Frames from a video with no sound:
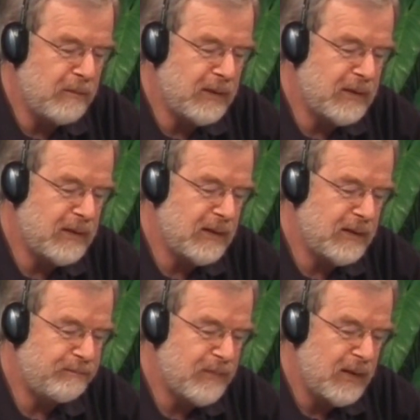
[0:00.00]
but
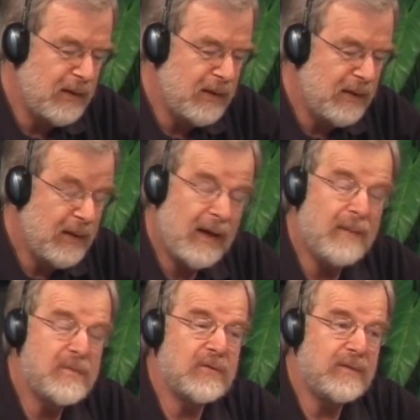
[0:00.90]
that
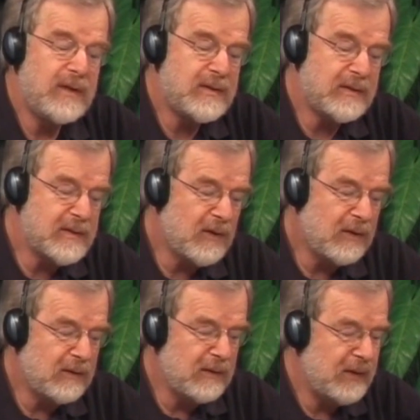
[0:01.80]
observation is
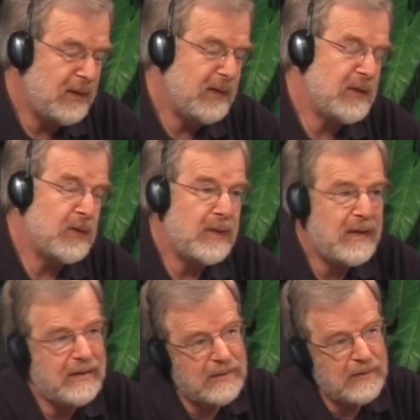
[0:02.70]
hardly
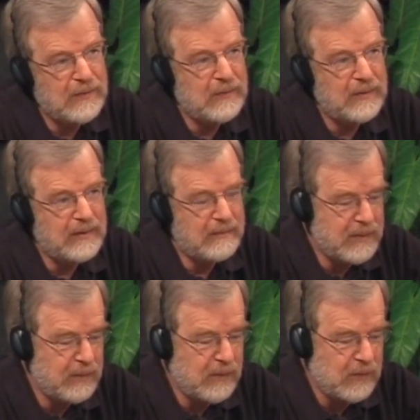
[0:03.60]
unique to
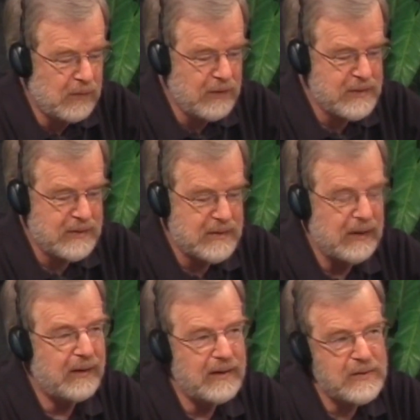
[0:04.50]
biblical Christians
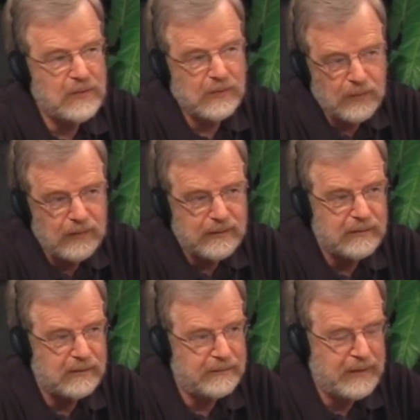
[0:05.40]
like us who are
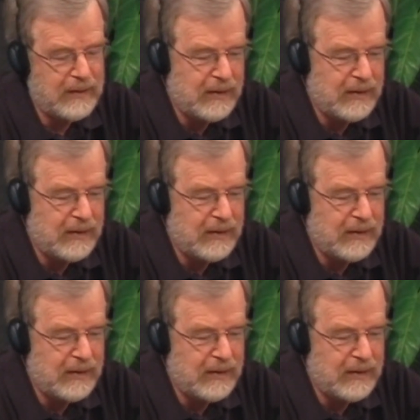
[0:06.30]
critical of